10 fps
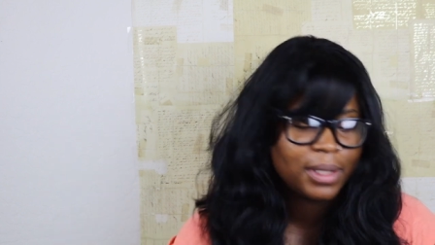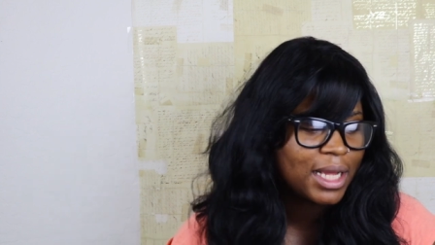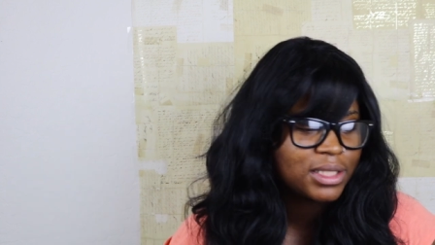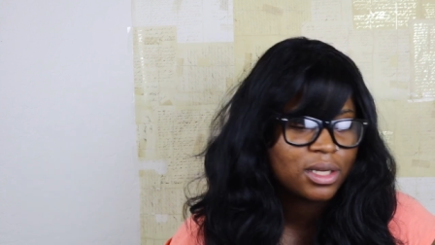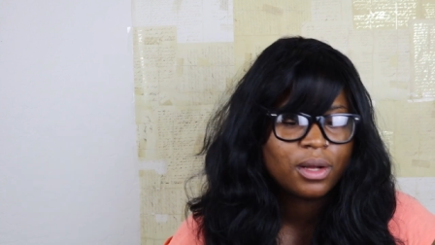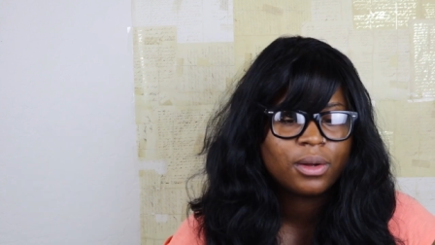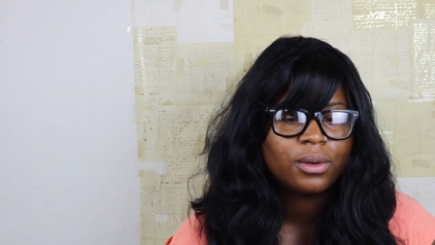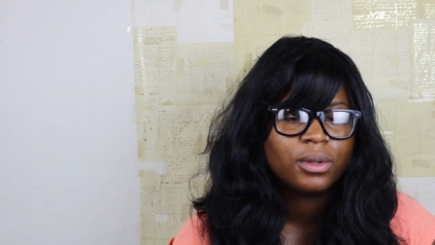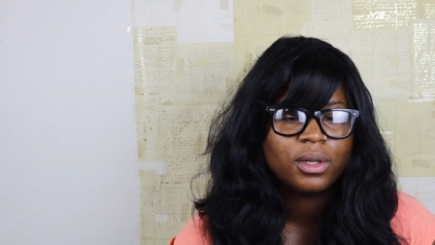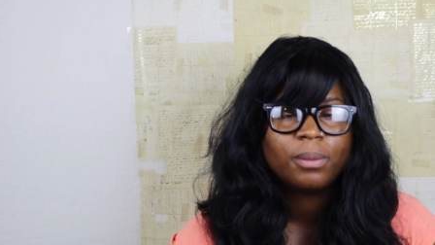You got your
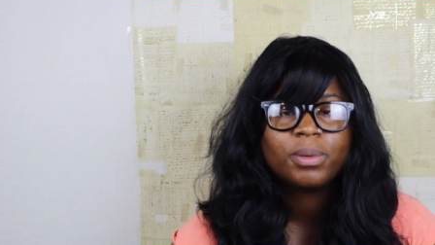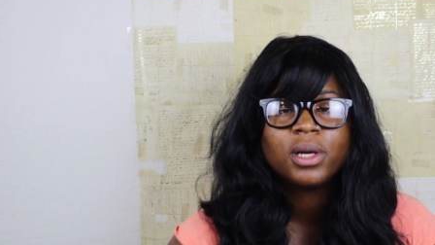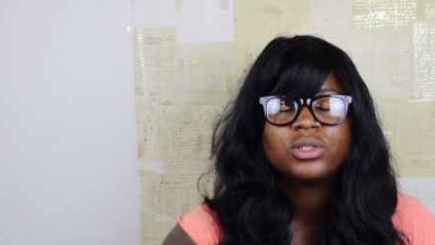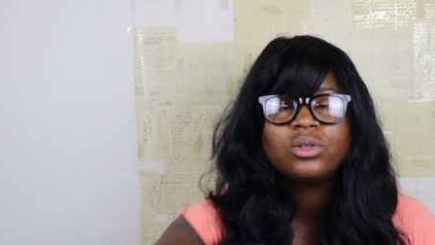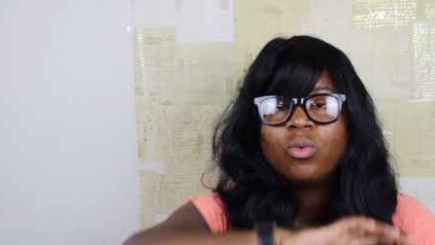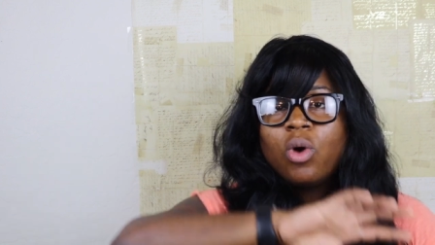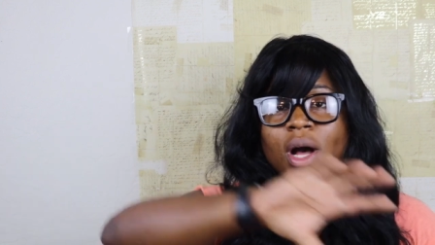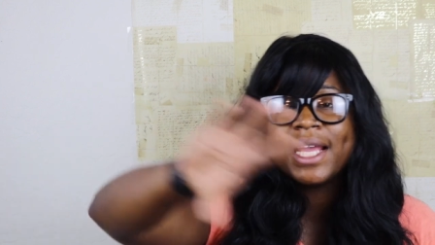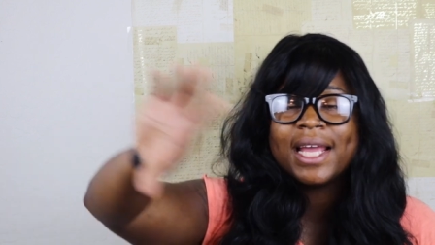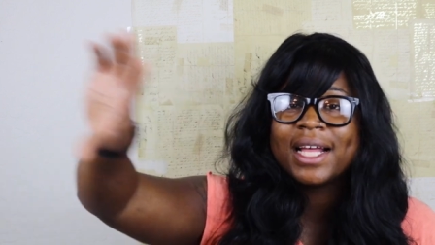own little personal
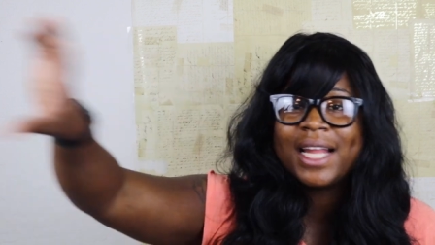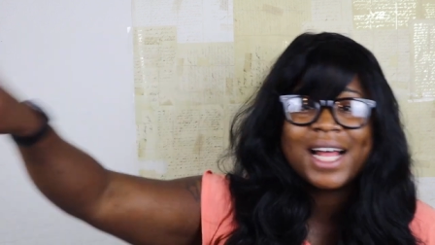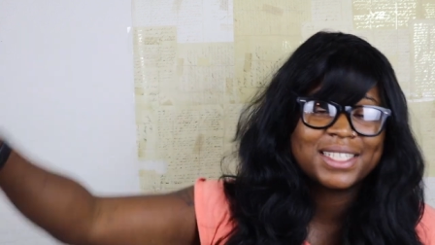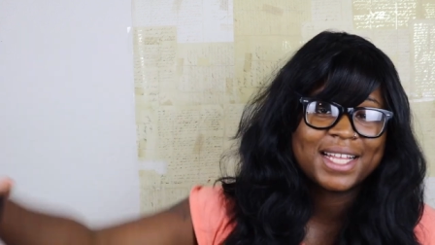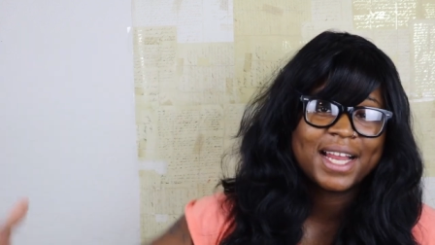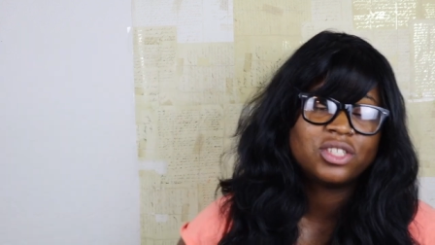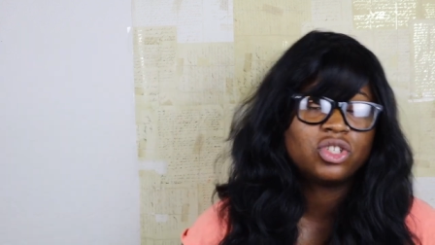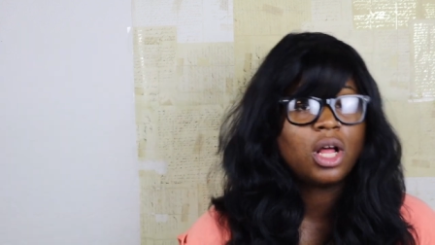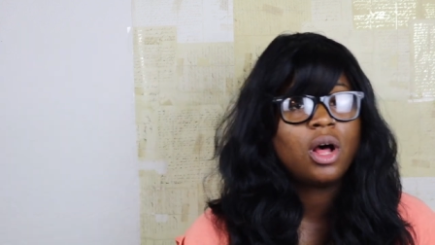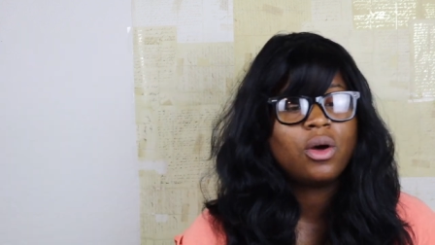walk-in closet that is
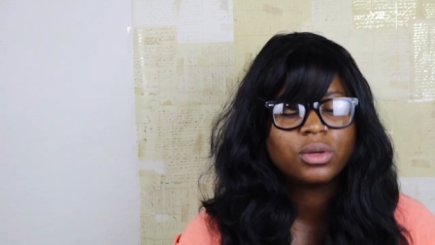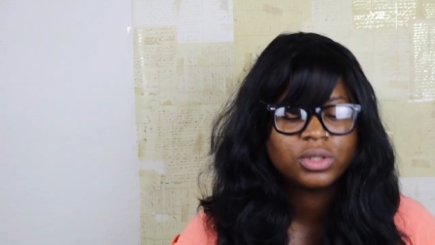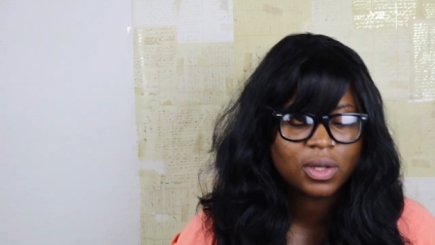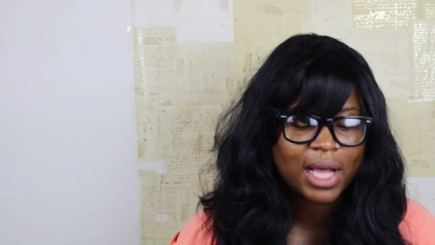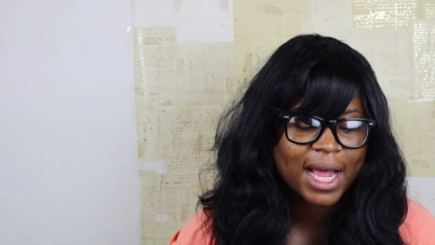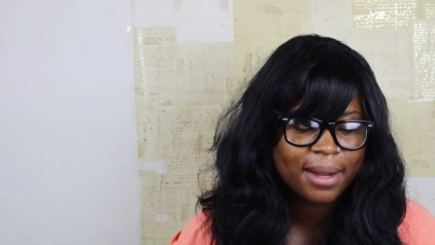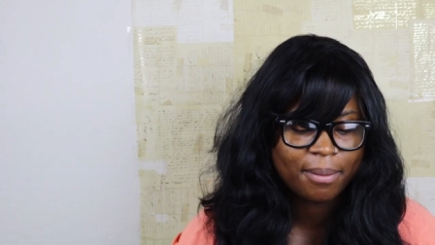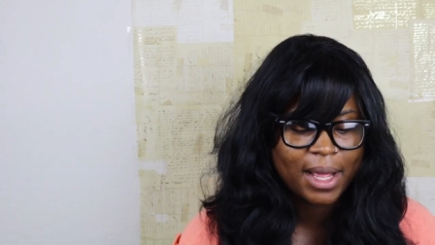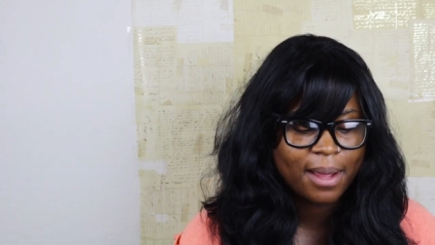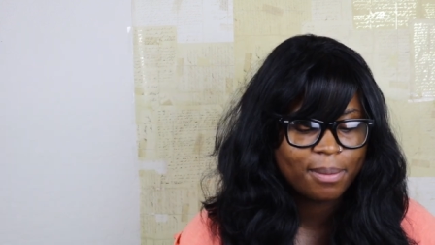long. So I
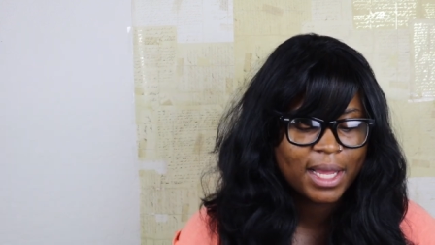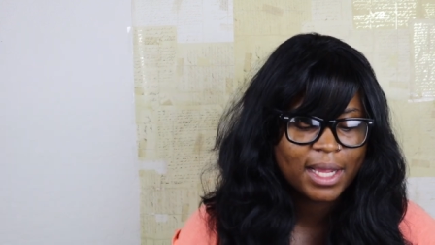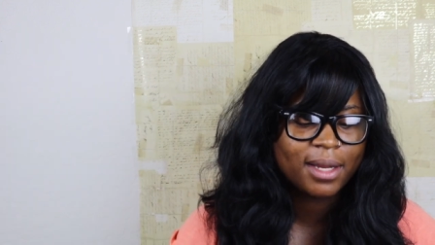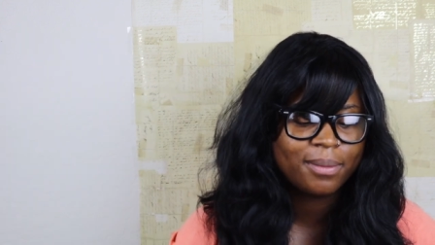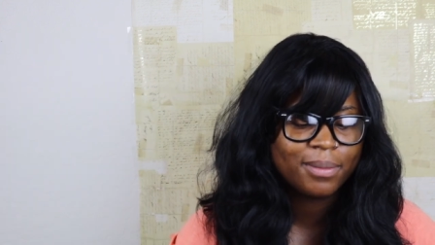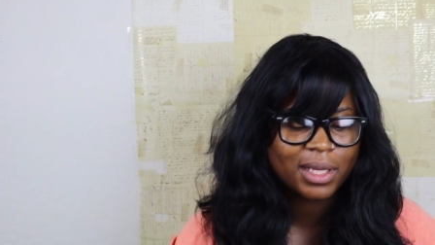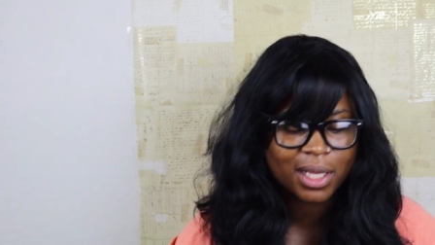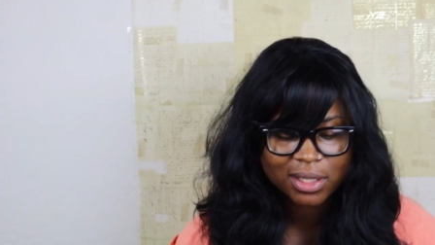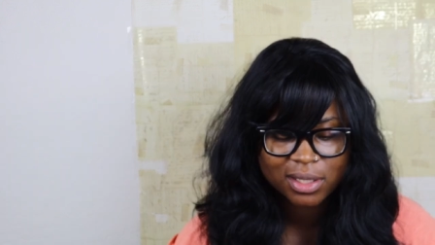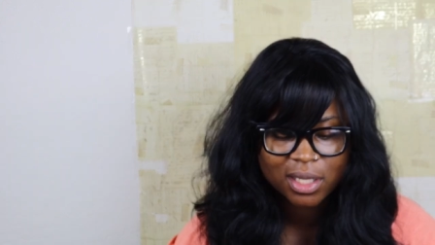didn't mind paying it
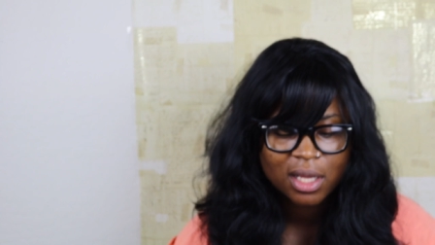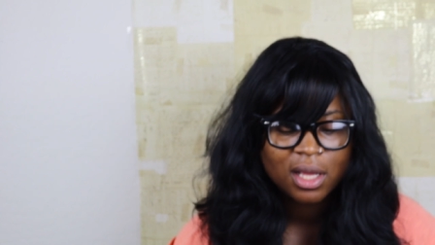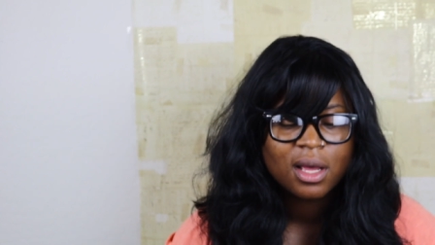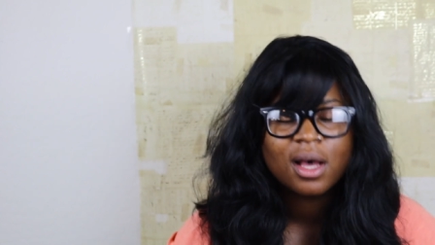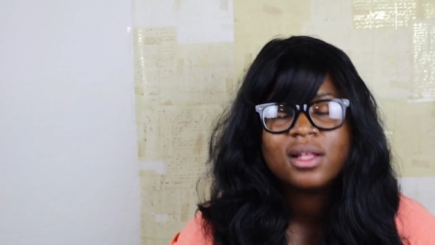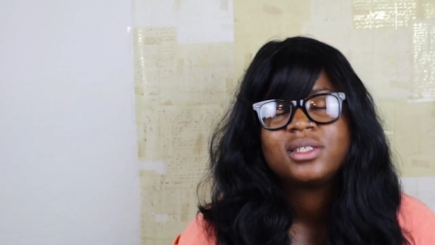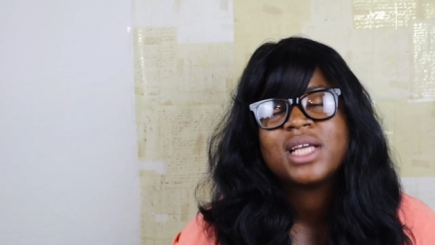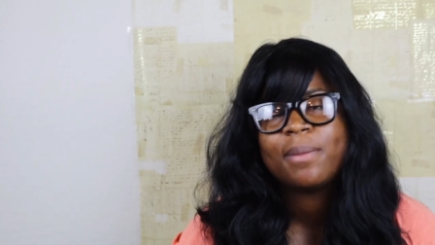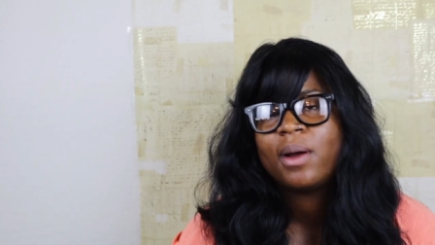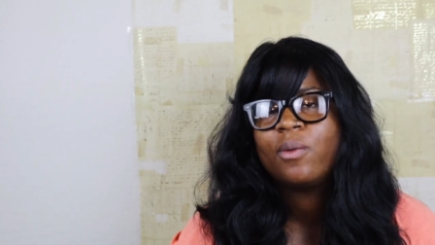because of the
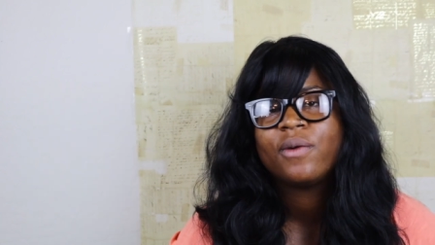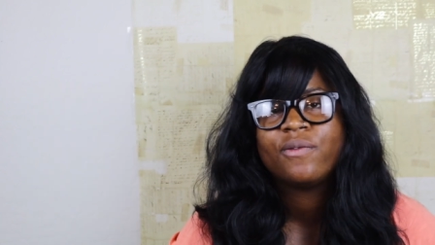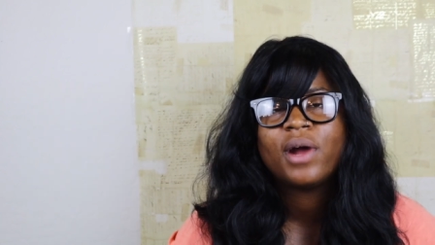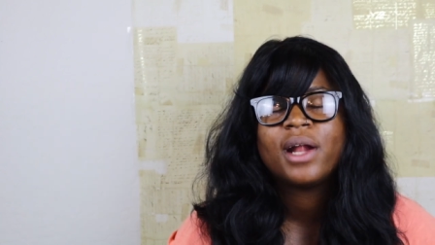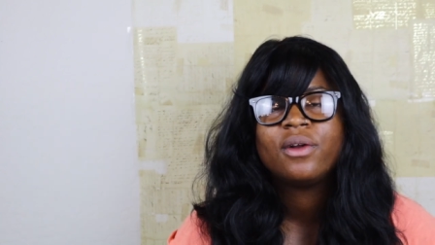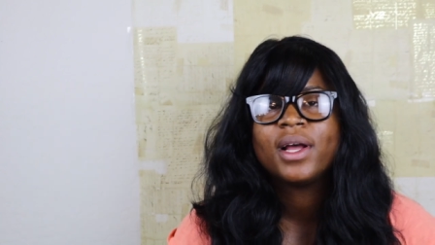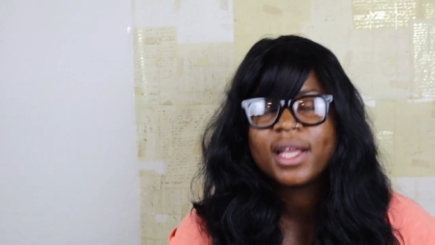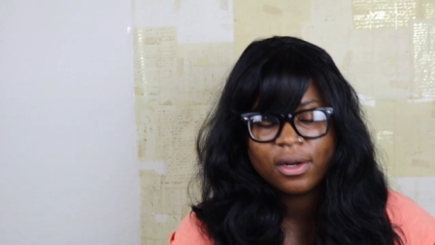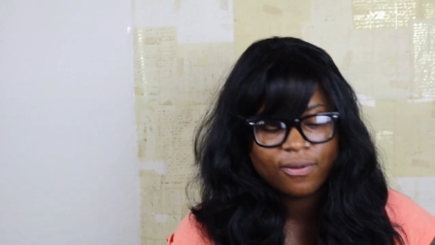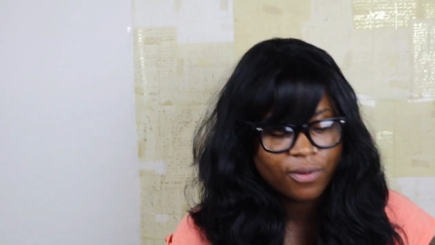job I work for. I know I
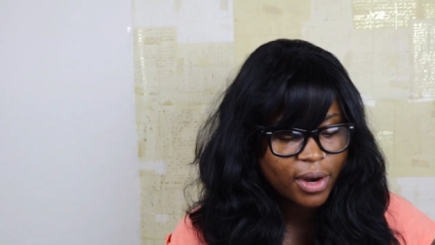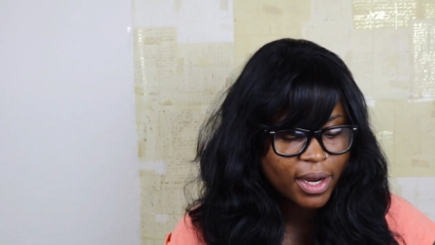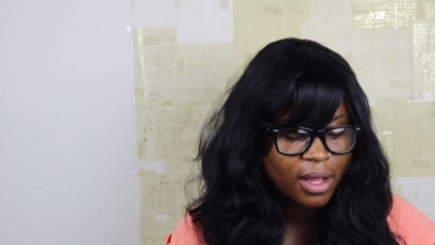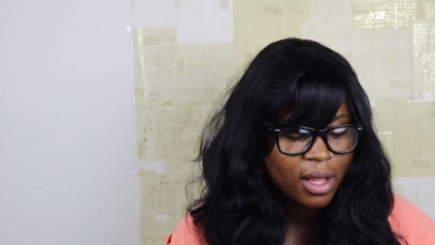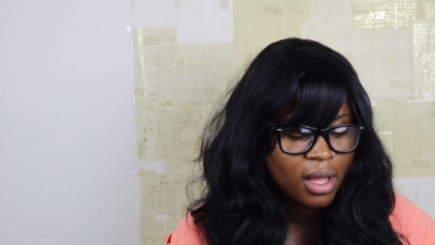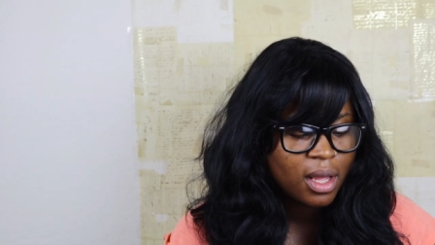can afford it.